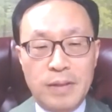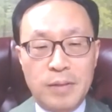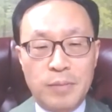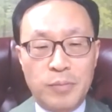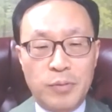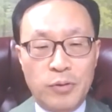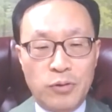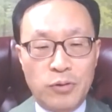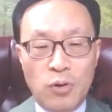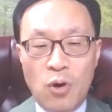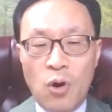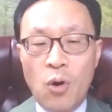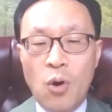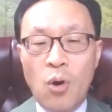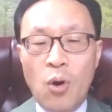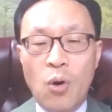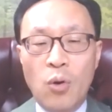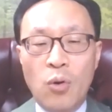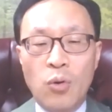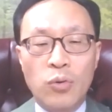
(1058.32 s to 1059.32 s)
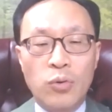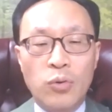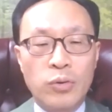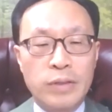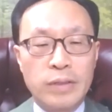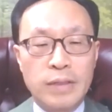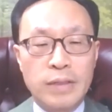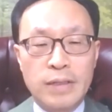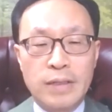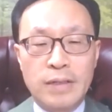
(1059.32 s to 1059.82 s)
but oh,
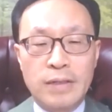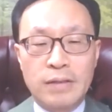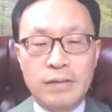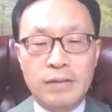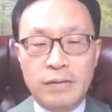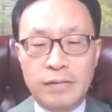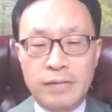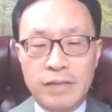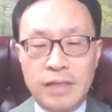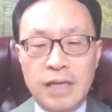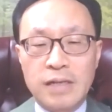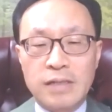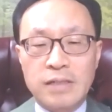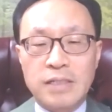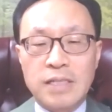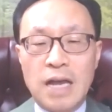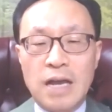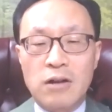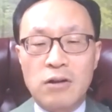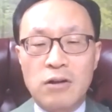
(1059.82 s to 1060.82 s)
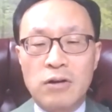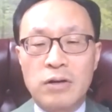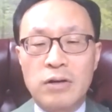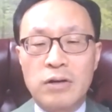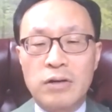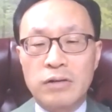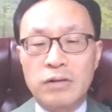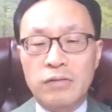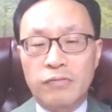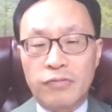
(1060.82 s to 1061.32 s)
the things I
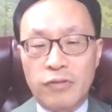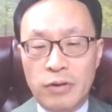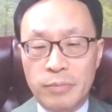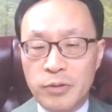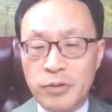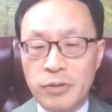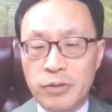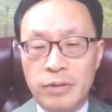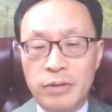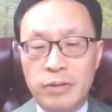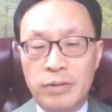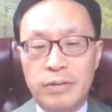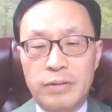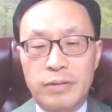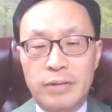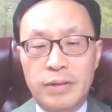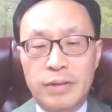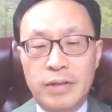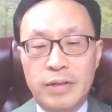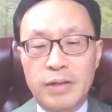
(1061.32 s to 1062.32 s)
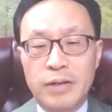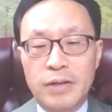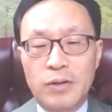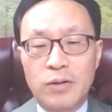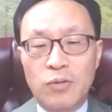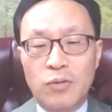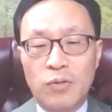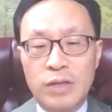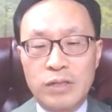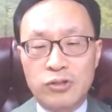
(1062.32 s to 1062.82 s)
learned from her
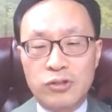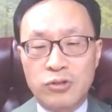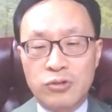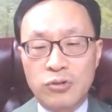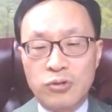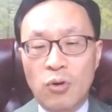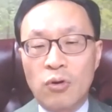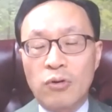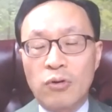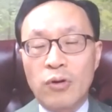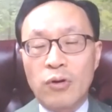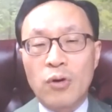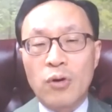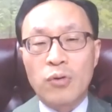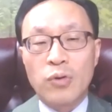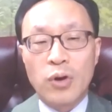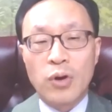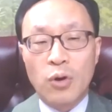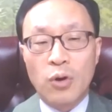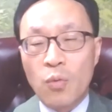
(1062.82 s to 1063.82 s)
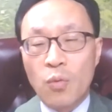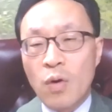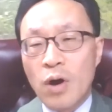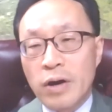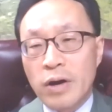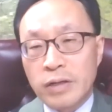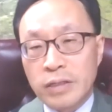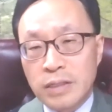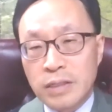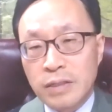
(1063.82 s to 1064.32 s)
when sorrow
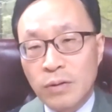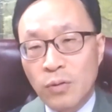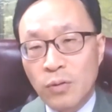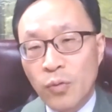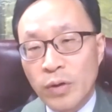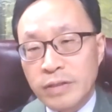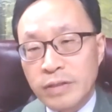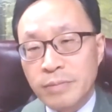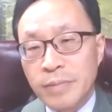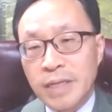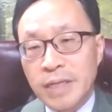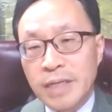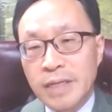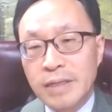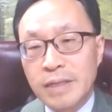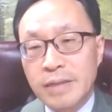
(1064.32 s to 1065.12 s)
walked with me.